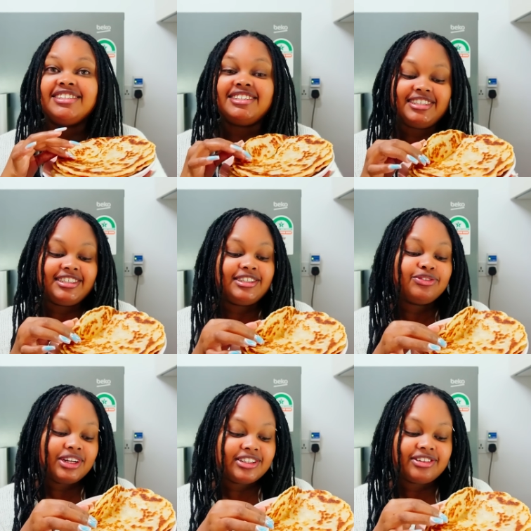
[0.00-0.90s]
They taste
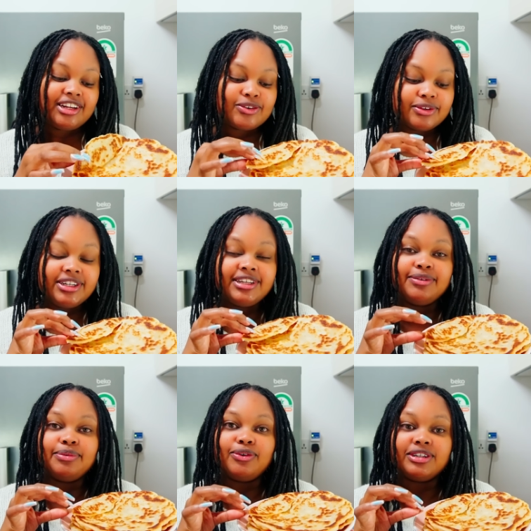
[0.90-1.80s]
really good.
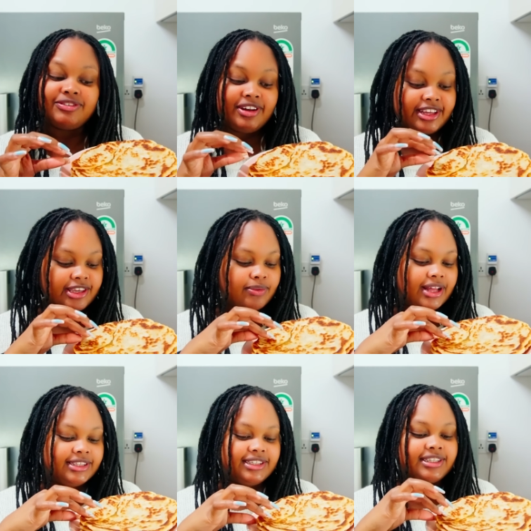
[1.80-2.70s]
We got flaky
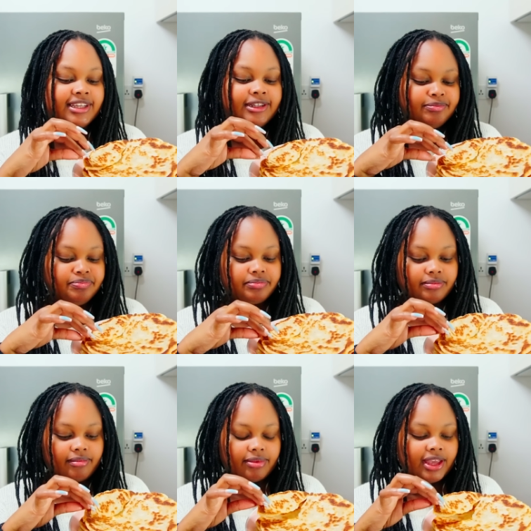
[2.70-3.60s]
ones,
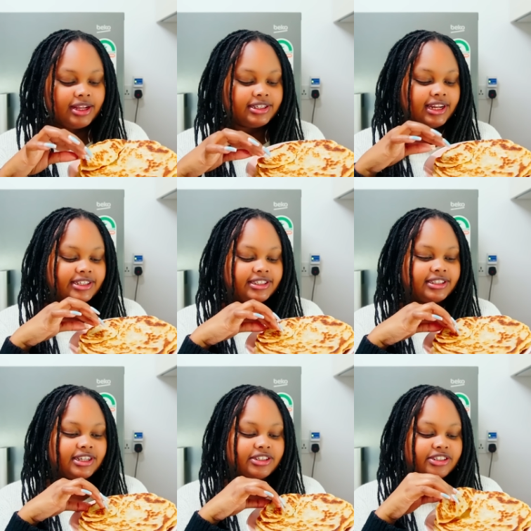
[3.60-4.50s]
and Hillary has
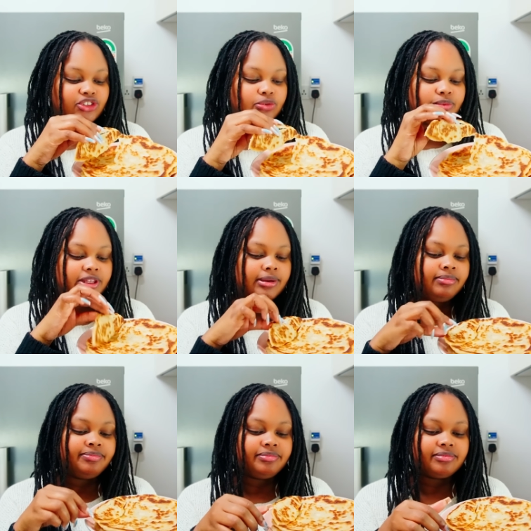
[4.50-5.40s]
done a great job with
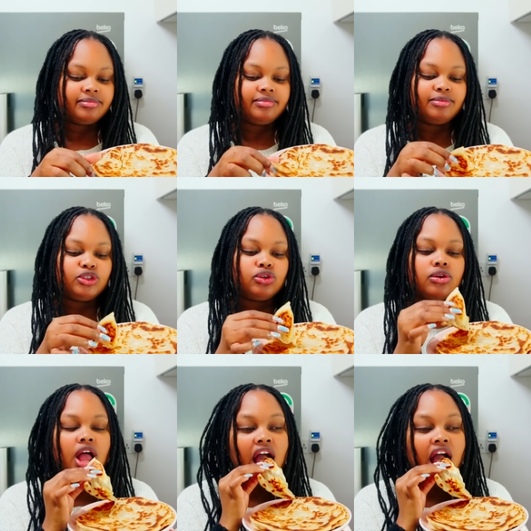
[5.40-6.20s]
them. Not all.